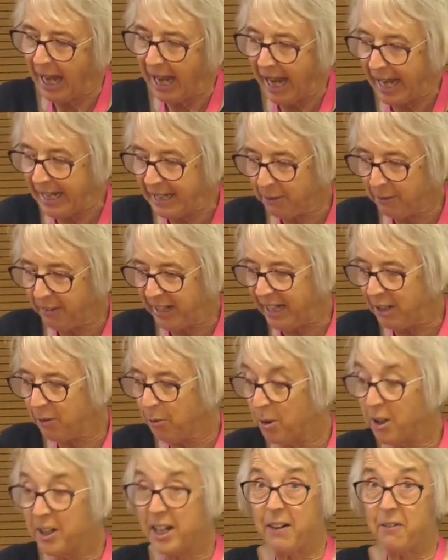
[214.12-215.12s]
Anyway,
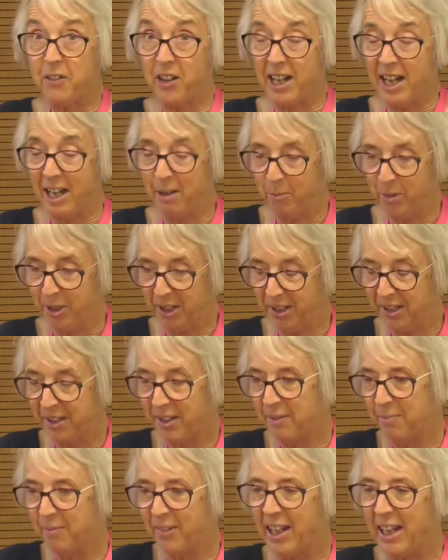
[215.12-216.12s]
whatever
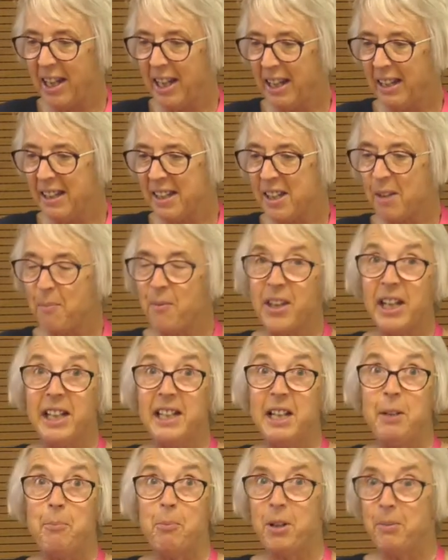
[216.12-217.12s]
happened, something
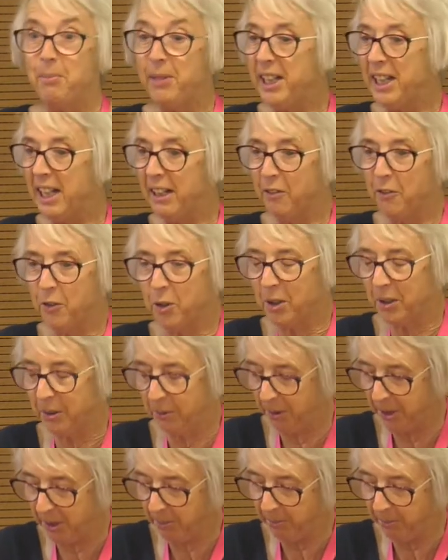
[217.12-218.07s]
deep and meaningful it would